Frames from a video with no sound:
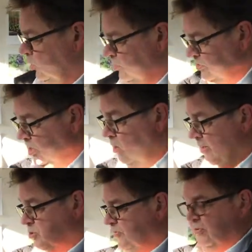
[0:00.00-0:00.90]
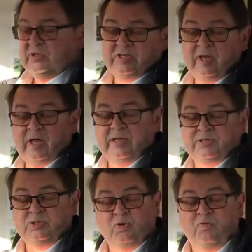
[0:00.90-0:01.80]
There's no extra
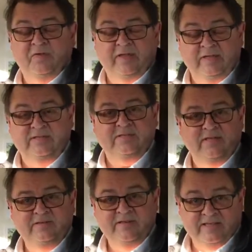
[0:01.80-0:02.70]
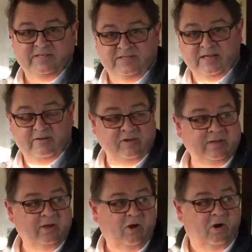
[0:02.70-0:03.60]
fertilisers or feeds
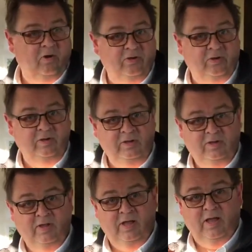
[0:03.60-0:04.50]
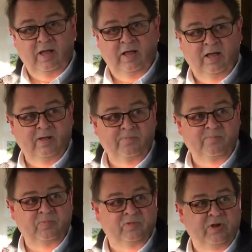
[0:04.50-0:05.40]
necessary on
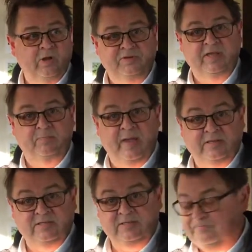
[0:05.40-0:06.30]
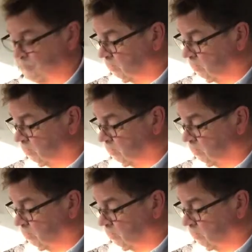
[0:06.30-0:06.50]
the NoDig beds.